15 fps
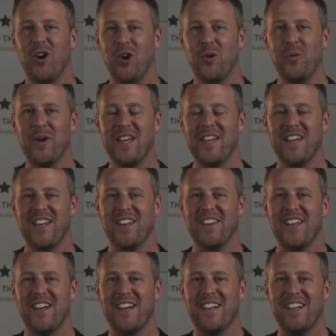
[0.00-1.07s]
all weekend
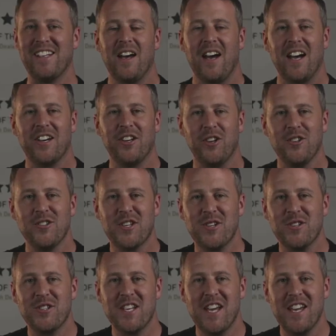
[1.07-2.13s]
there. I can also
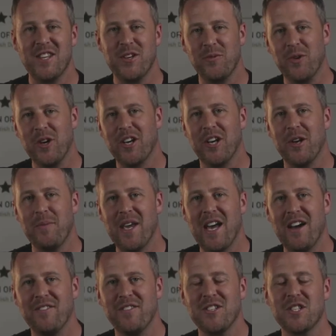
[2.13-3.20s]
say that we're going to be
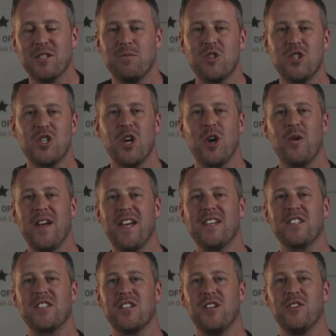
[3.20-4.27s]
having some show
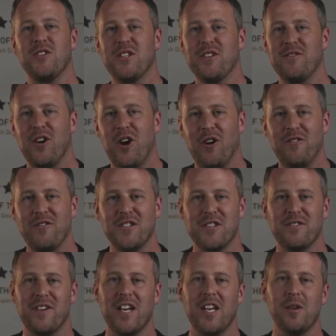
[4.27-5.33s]
exclusive offers
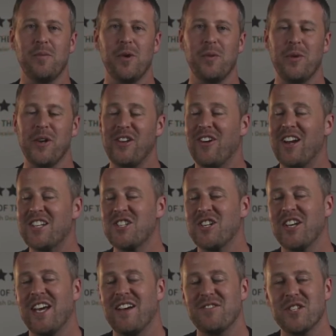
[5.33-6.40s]
available, but you're actually
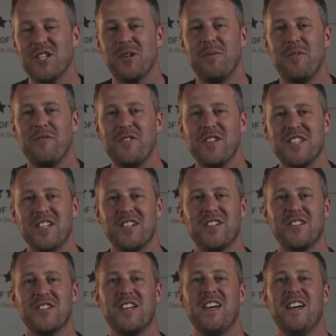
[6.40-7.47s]
going to have to come and visit
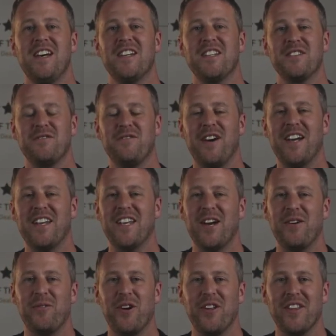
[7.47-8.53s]
us to find
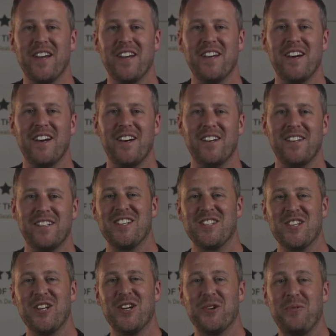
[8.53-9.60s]
out what they are.
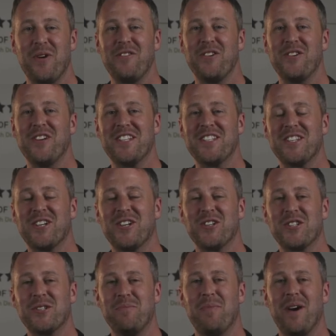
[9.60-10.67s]
So look, whether you're into the
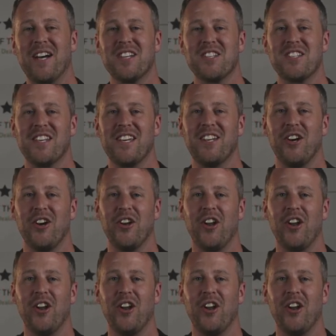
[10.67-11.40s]
custom bike scene or